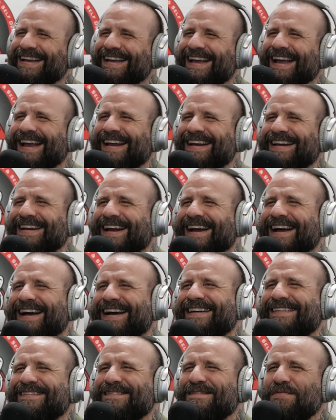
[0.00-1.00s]
And
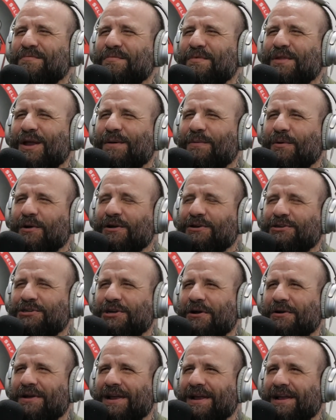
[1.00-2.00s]
we were
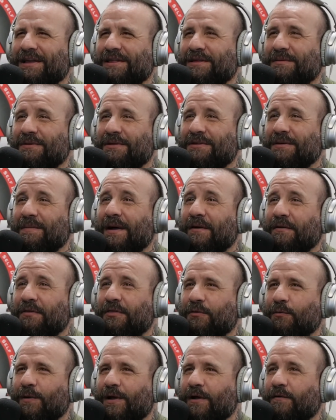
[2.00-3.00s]
joking because it was about
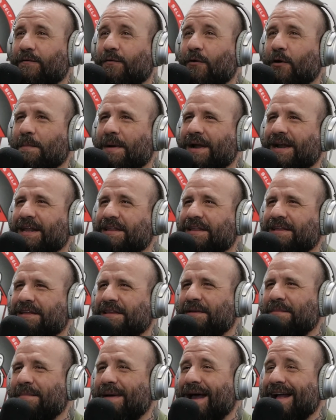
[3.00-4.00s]
3 or 4 minutes into
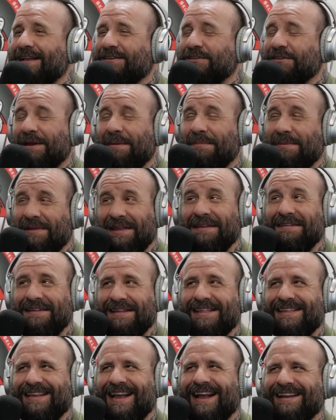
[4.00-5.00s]
the match and I'm still
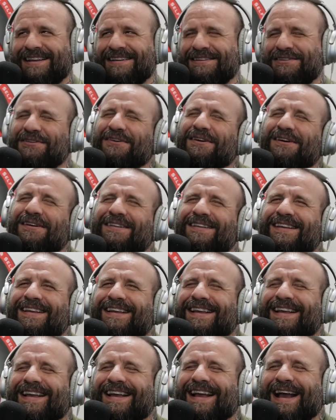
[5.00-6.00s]
in side control.
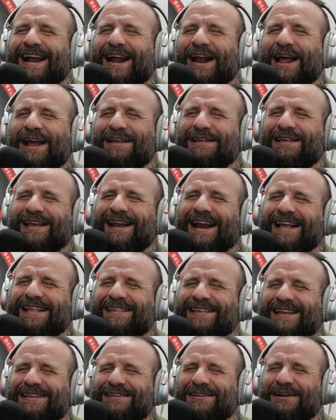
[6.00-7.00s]
And I
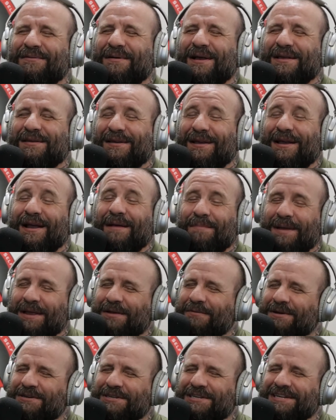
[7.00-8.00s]
said to him, I bet
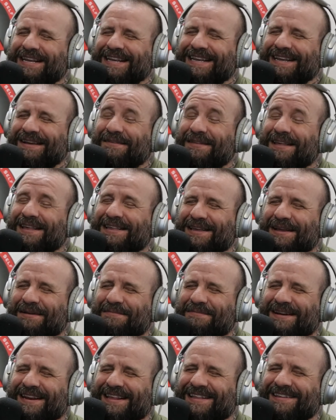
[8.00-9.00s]
you wish you didn't give this
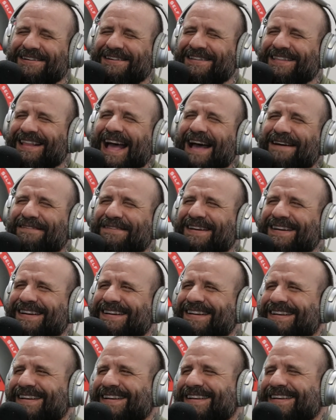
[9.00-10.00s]
up. And he started laughing,
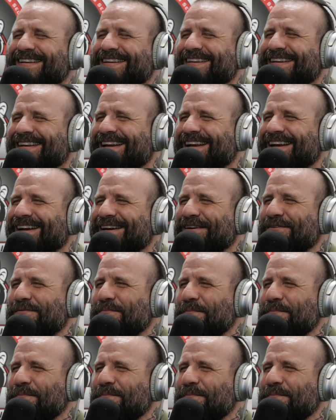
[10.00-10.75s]
you know?